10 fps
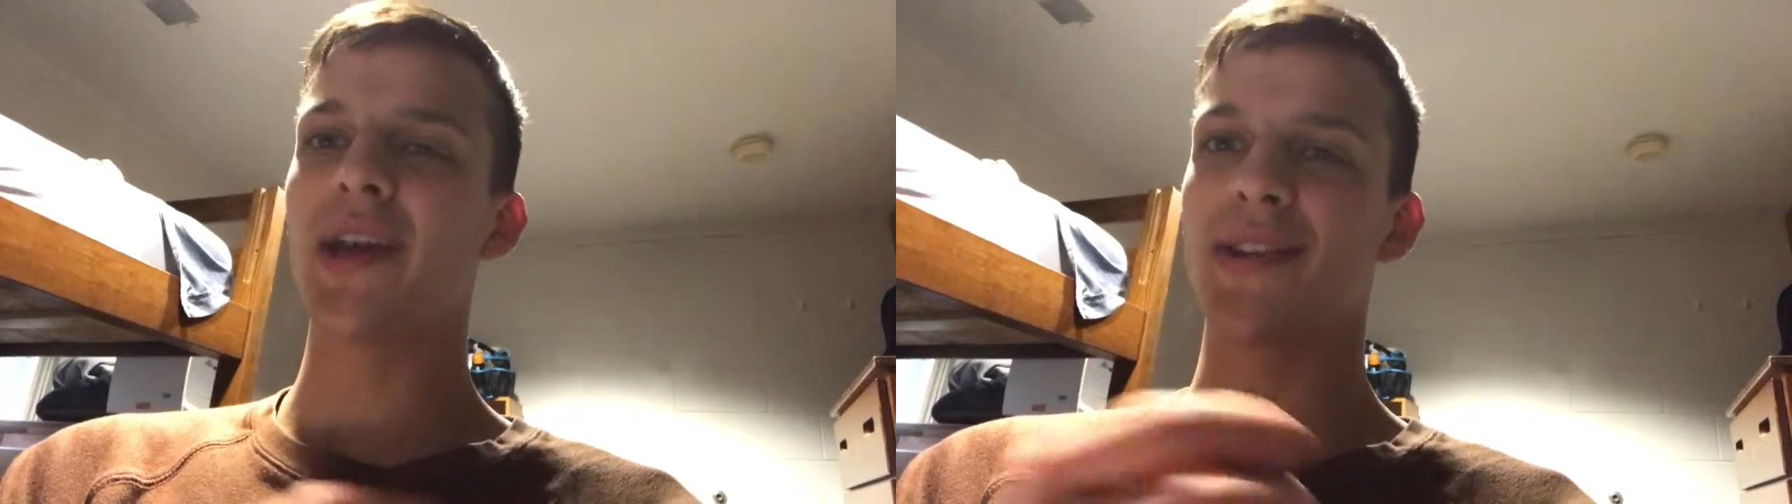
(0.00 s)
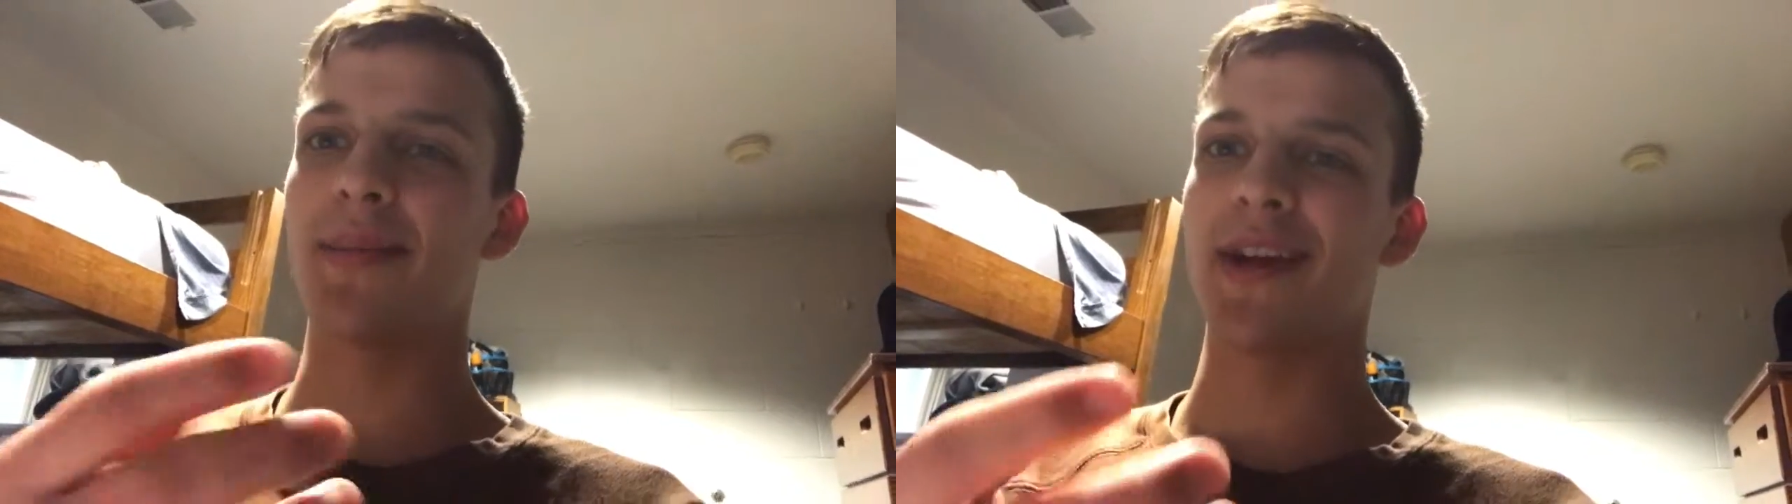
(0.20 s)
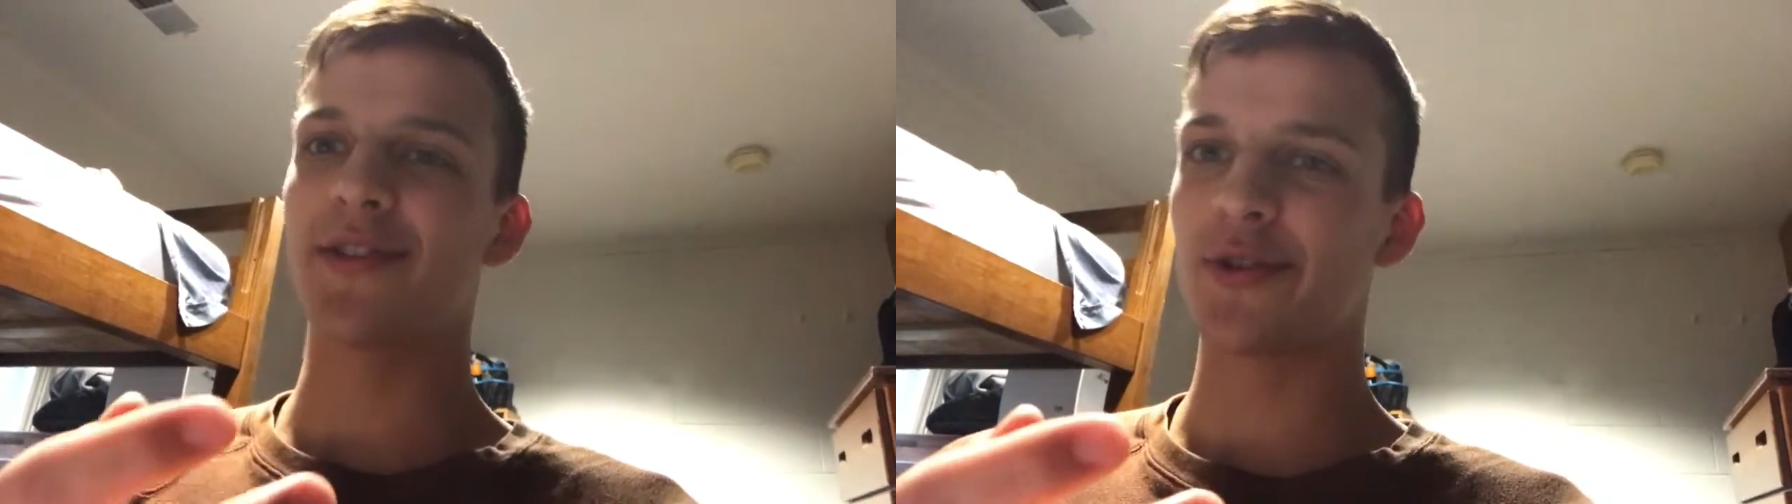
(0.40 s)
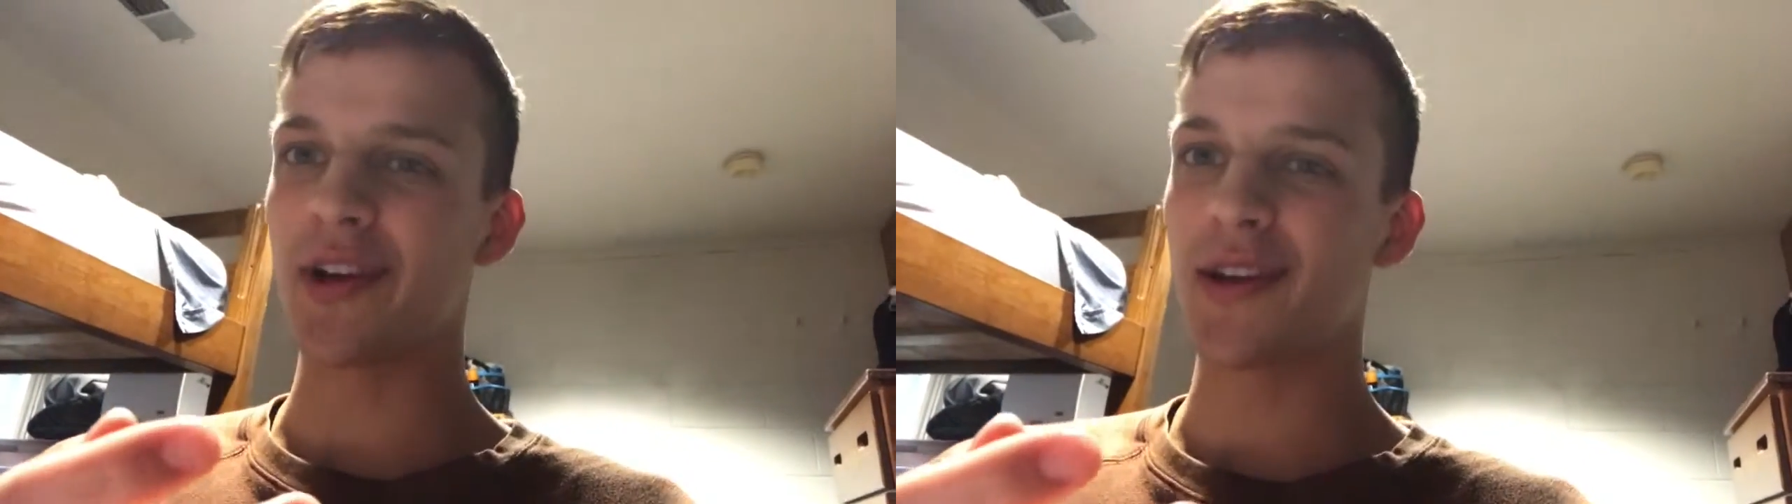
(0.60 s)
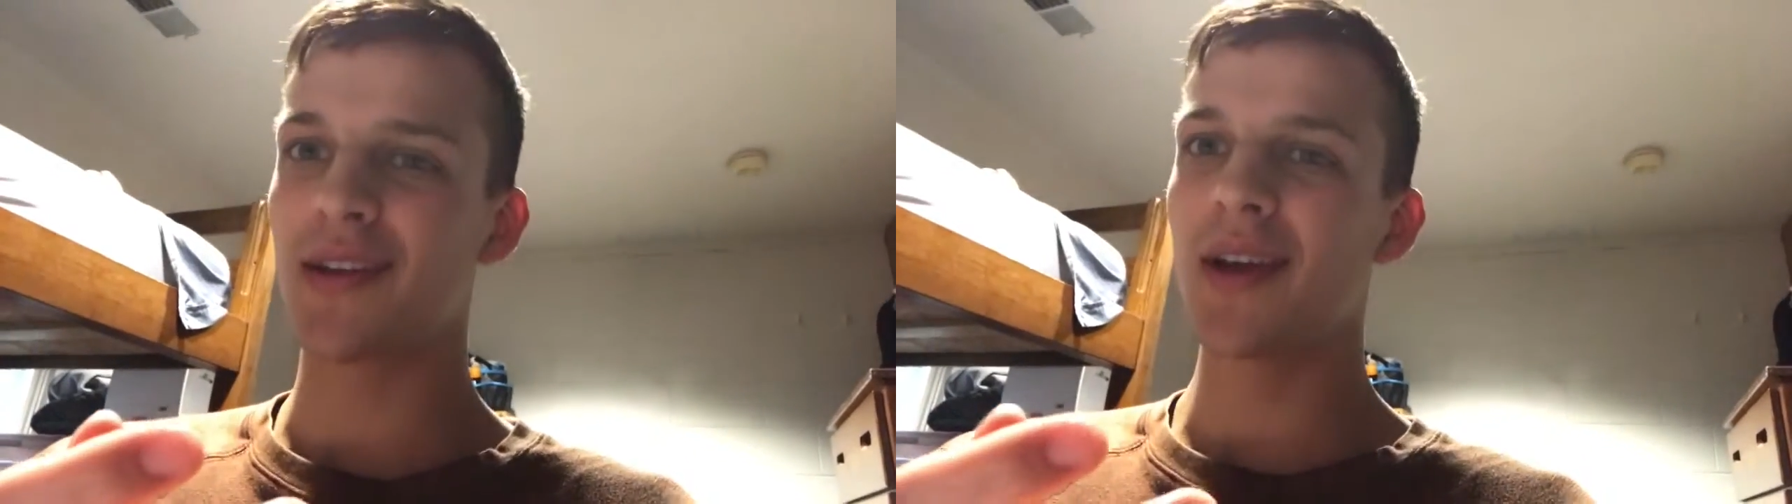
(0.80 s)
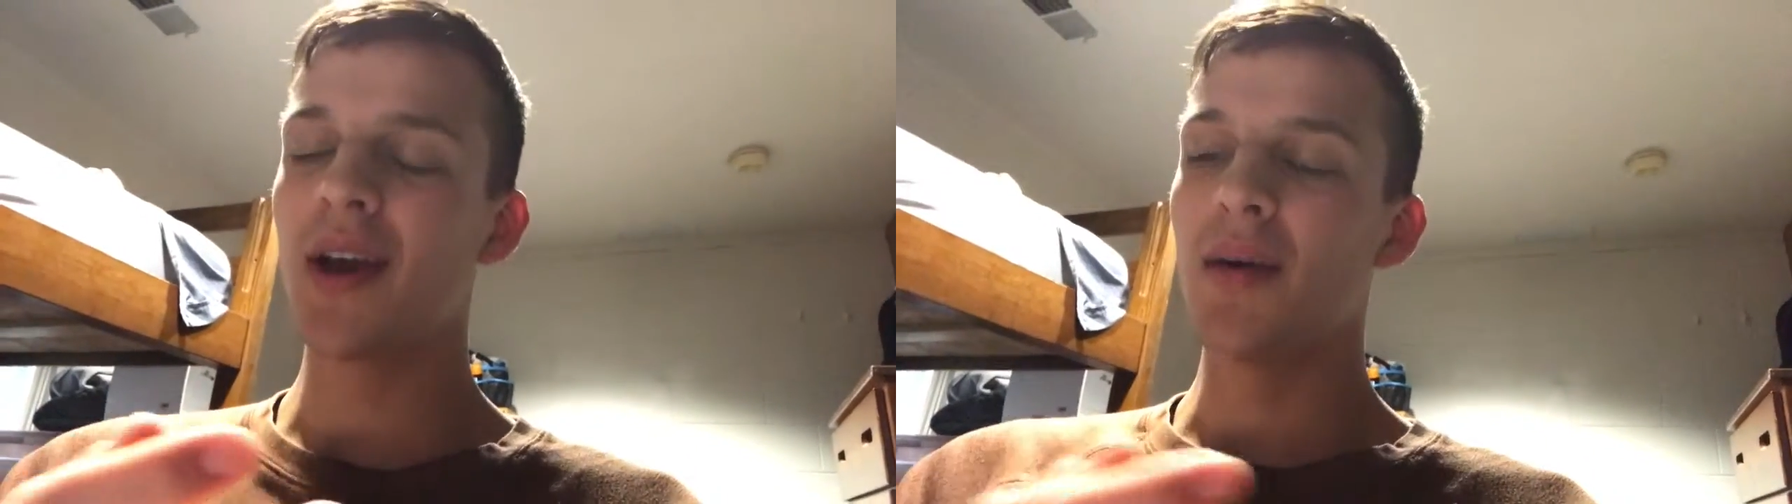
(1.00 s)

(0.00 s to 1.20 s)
has the best tricks,